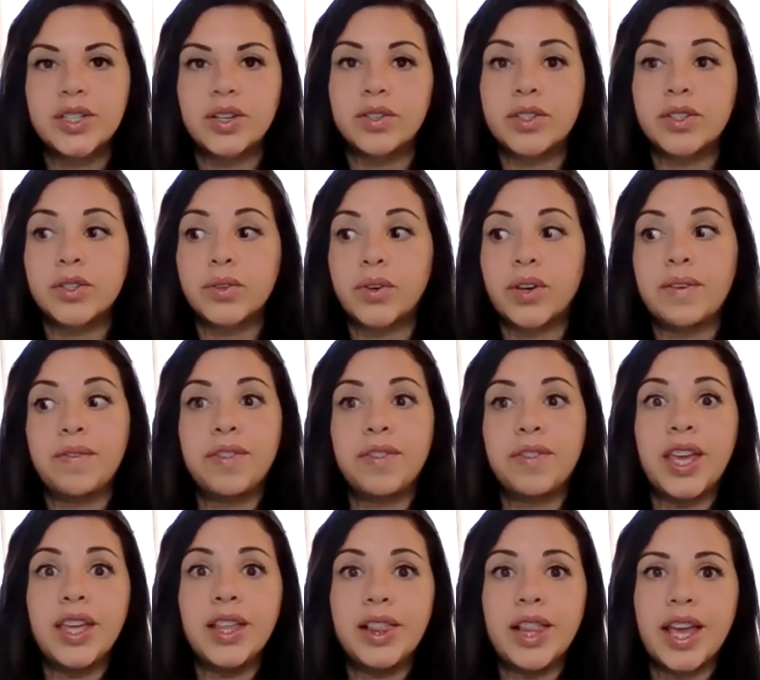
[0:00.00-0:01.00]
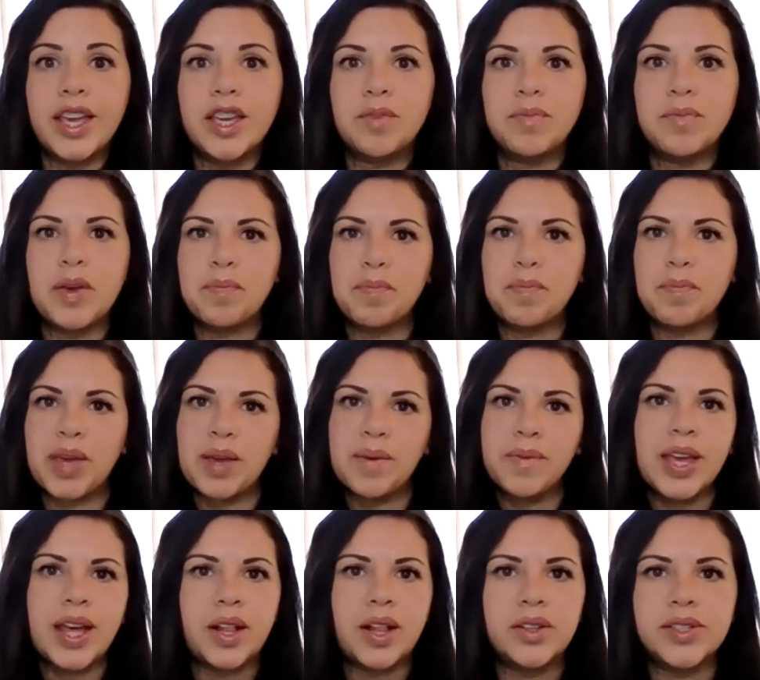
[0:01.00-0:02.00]
So if they like me,
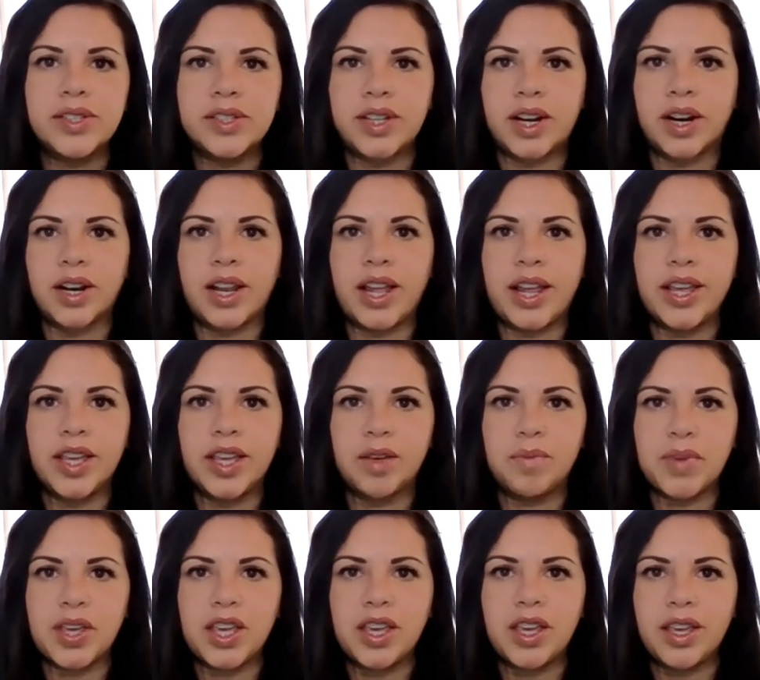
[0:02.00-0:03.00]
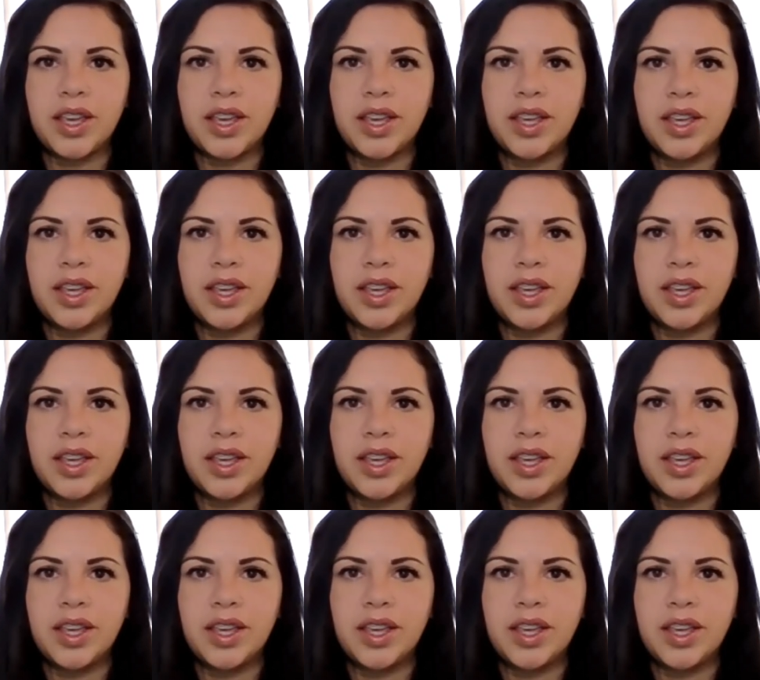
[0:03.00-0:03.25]
maybe I'll start liking me.